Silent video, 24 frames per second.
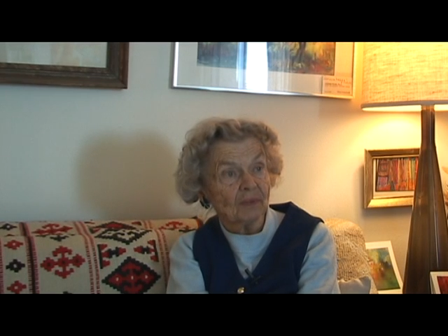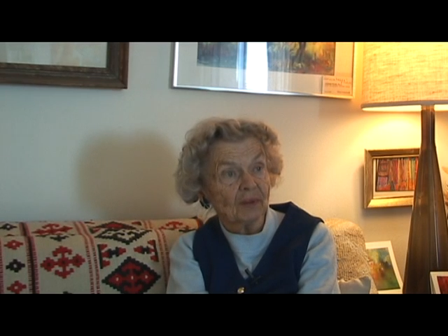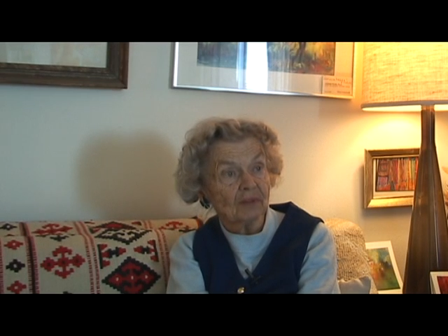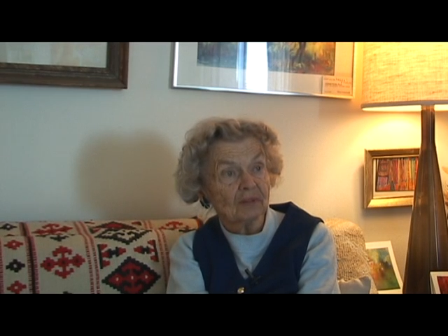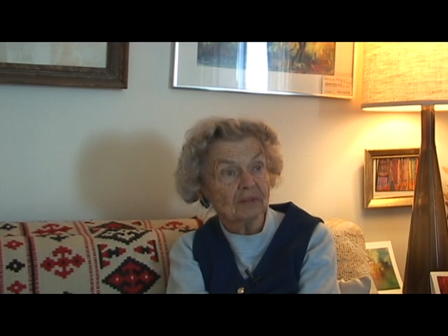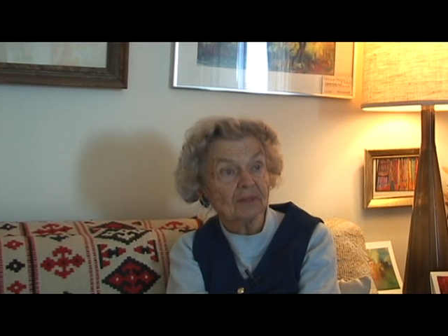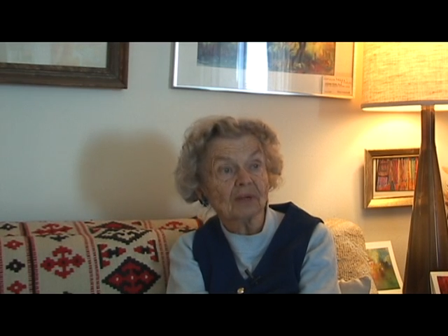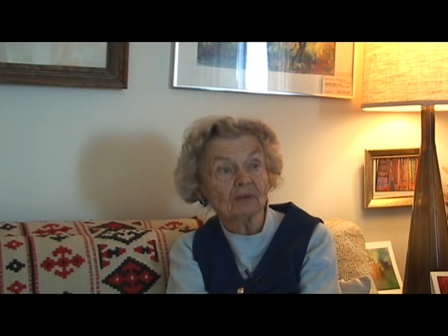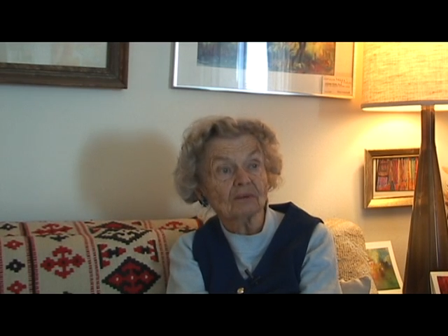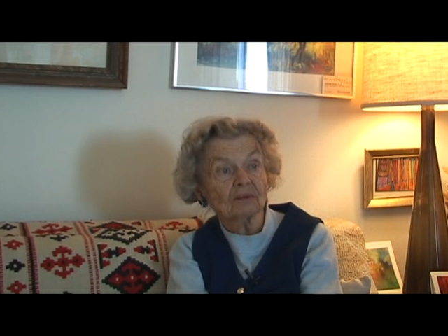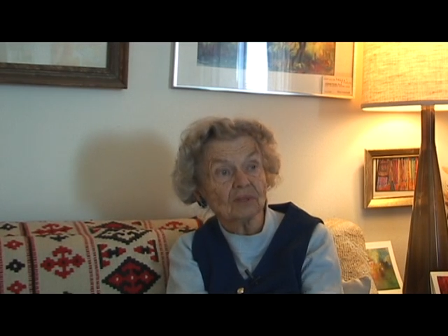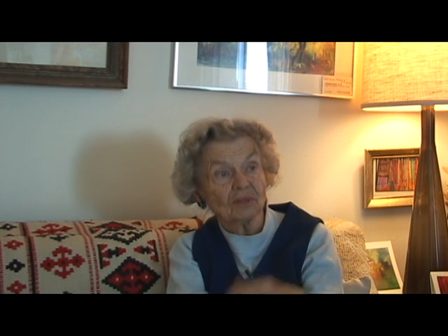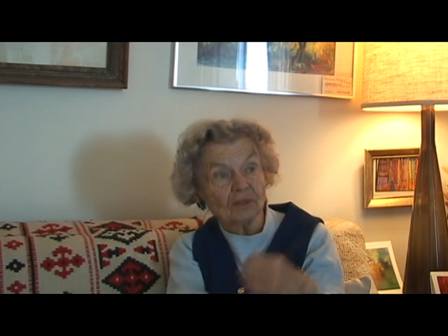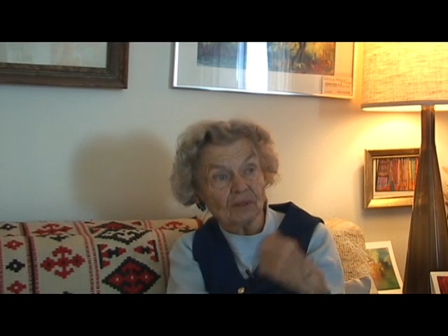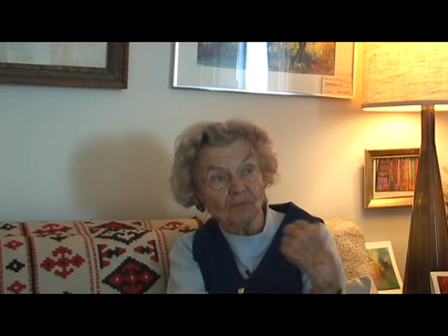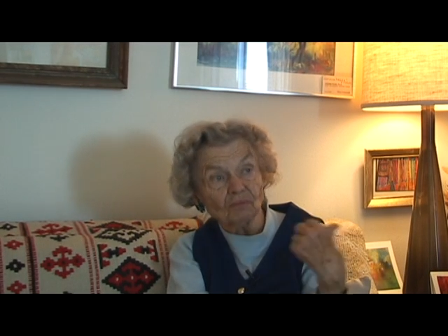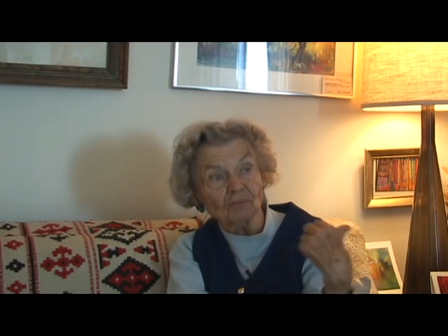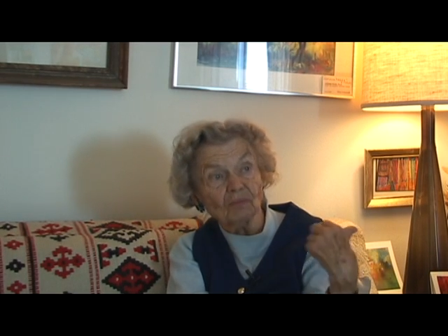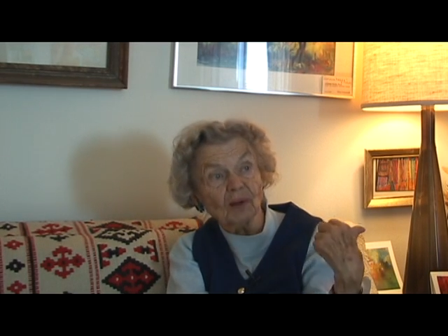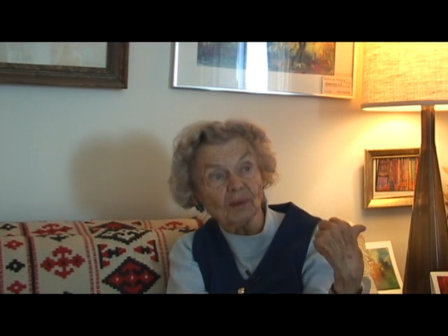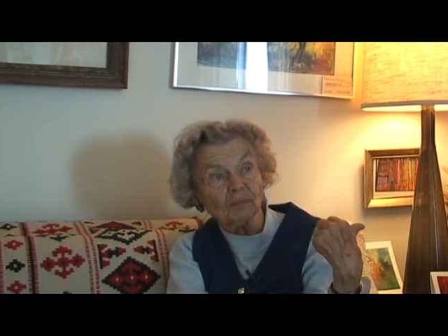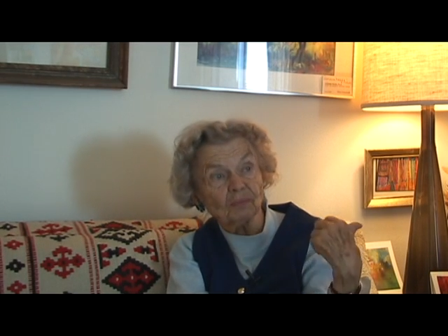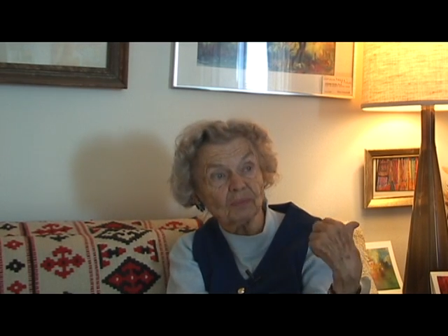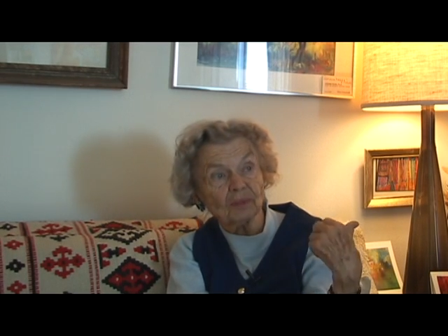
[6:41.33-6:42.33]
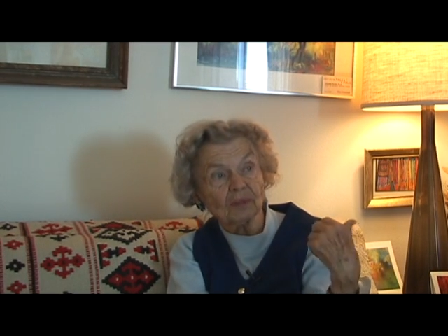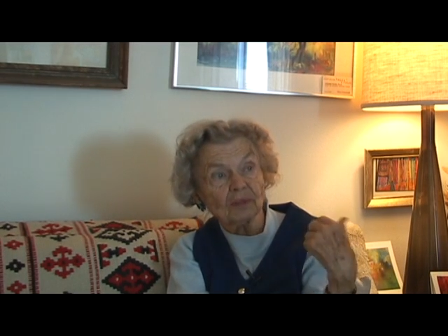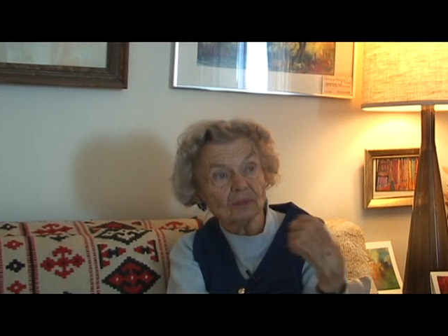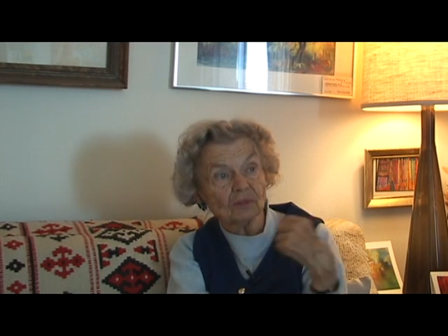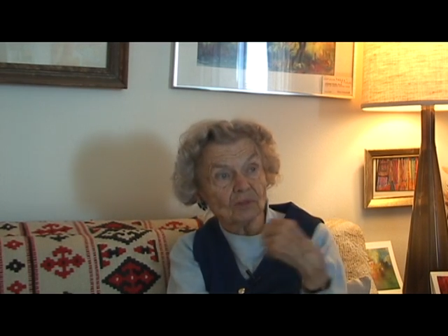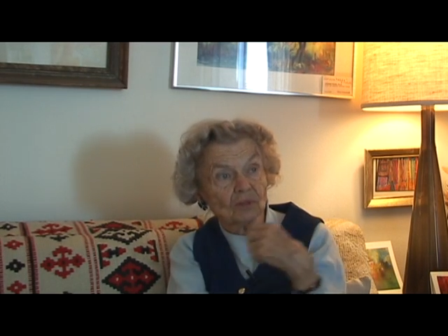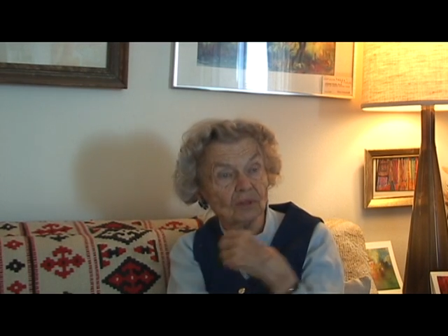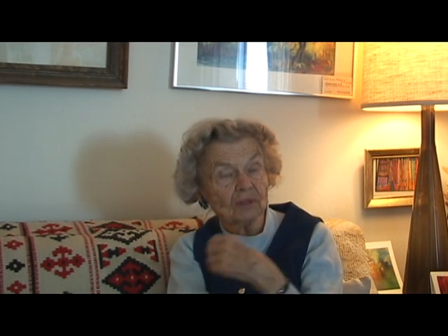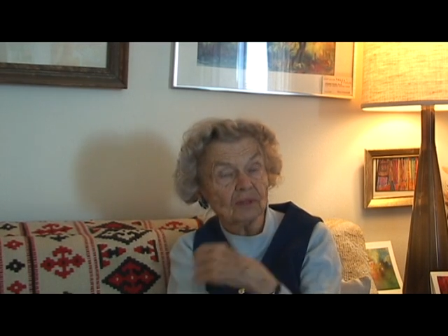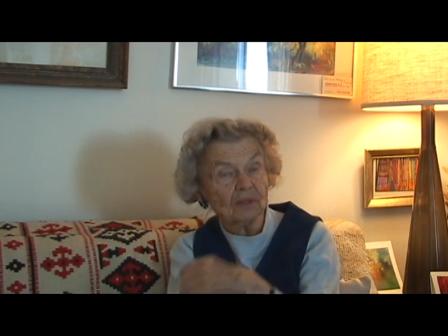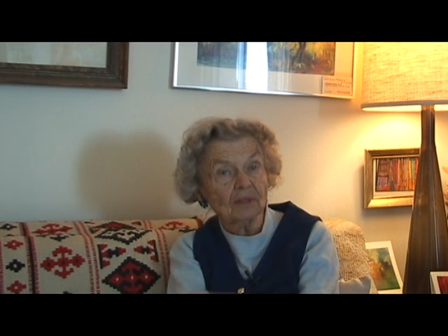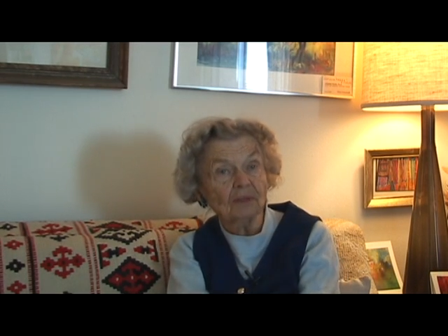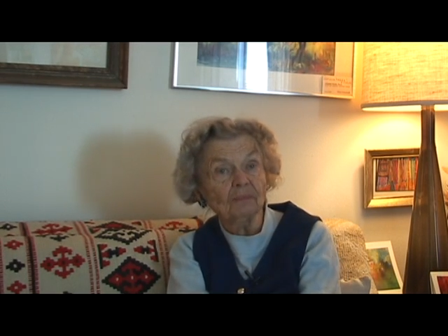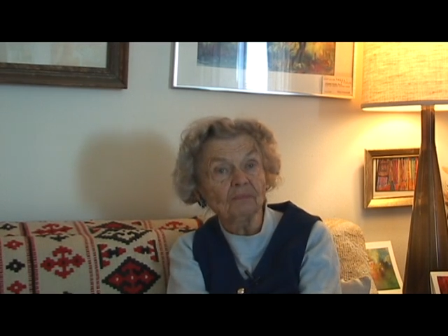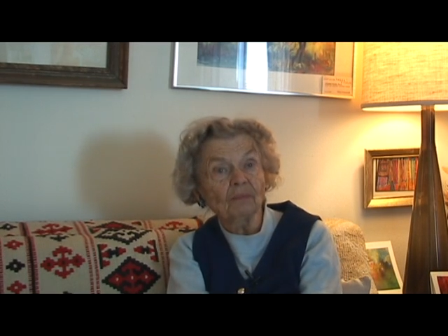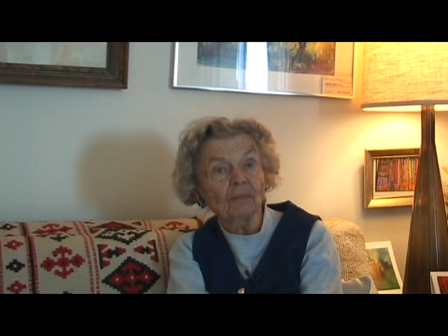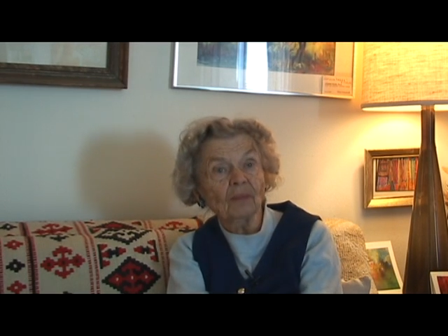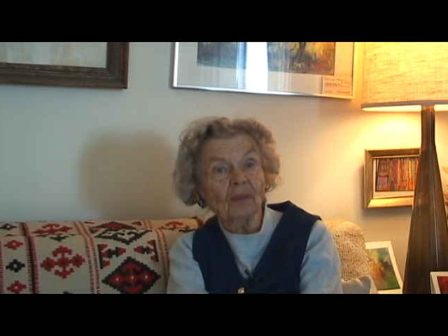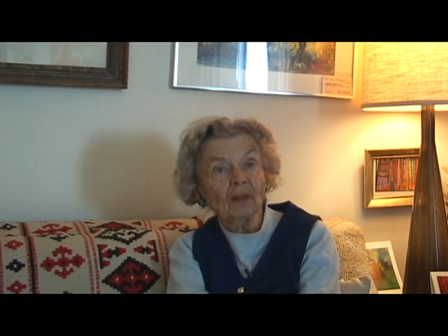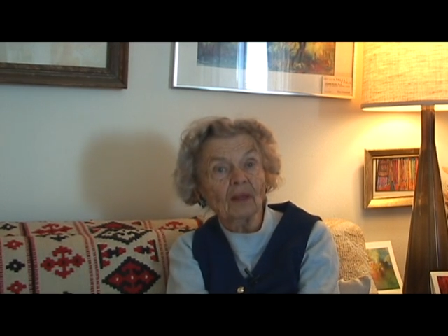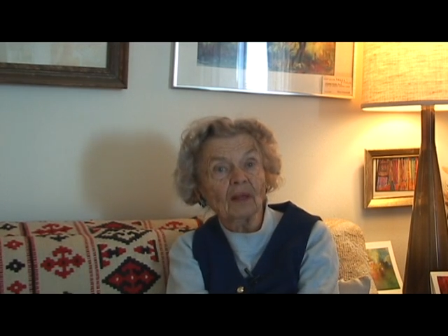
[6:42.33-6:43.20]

because I received my PhD,